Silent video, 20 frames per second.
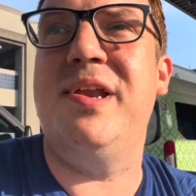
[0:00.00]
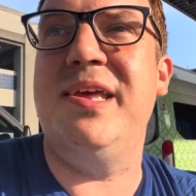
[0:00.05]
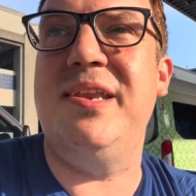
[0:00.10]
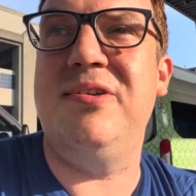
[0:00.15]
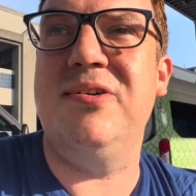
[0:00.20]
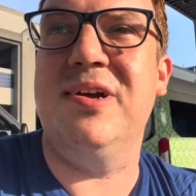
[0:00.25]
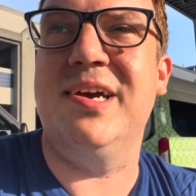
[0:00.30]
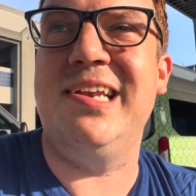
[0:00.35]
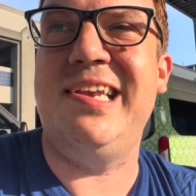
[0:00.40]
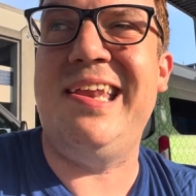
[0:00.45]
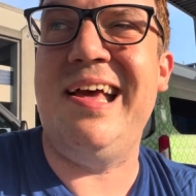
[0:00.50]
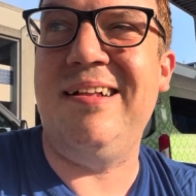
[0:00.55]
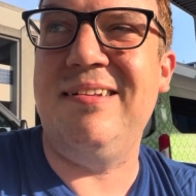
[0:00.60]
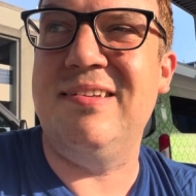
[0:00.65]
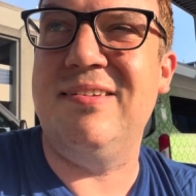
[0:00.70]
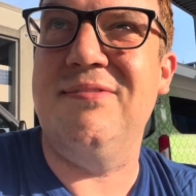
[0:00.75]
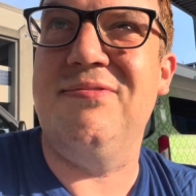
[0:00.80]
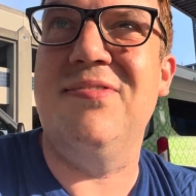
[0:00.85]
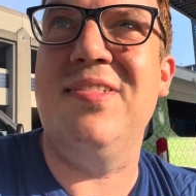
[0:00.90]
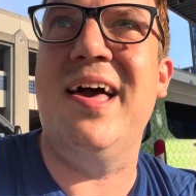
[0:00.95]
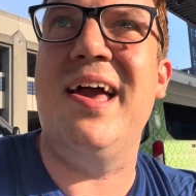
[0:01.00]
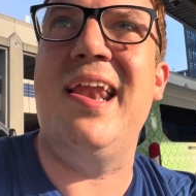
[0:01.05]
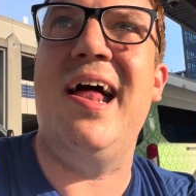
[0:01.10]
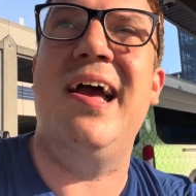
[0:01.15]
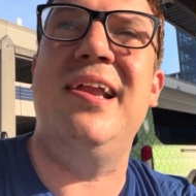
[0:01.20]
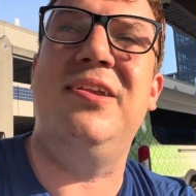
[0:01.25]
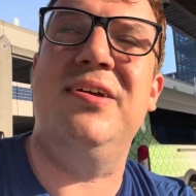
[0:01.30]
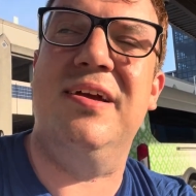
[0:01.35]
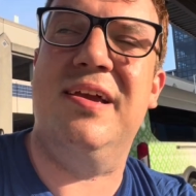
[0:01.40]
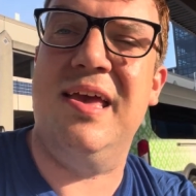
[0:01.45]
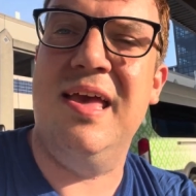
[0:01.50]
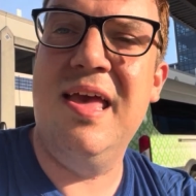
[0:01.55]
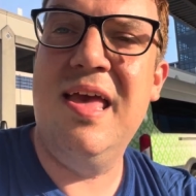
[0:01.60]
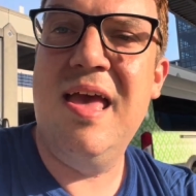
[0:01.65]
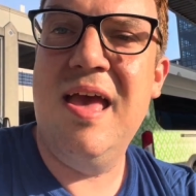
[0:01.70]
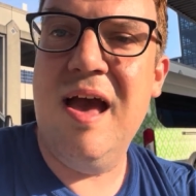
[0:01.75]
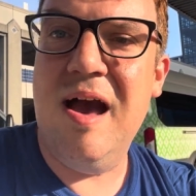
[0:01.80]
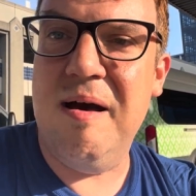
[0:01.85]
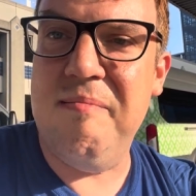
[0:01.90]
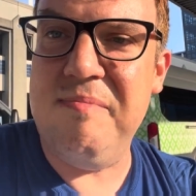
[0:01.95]
He took a Delta flight, I took
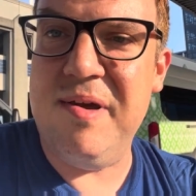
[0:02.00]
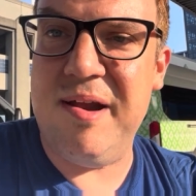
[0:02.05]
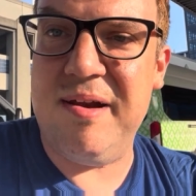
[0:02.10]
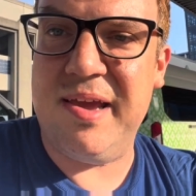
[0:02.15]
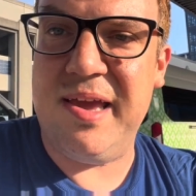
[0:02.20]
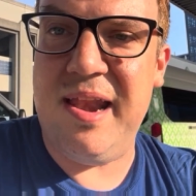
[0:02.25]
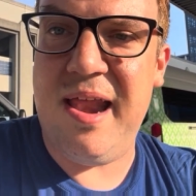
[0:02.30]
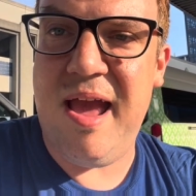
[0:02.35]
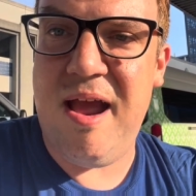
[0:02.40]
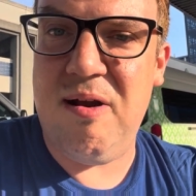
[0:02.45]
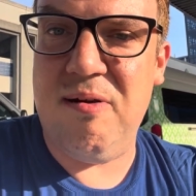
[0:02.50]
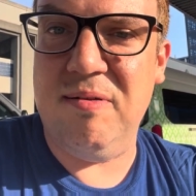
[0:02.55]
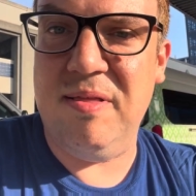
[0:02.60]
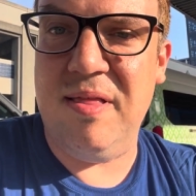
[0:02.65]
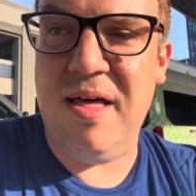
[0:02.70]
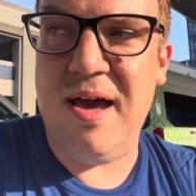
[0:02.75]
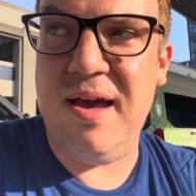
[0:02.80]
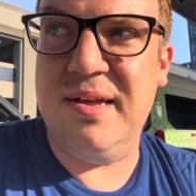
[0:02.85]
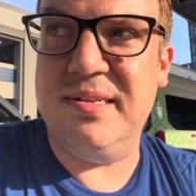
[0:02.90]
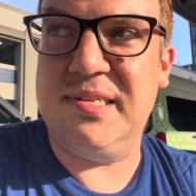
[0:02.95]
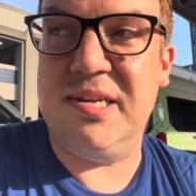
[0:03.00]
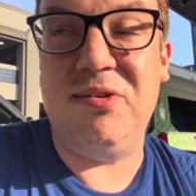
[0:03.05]
American Airlines.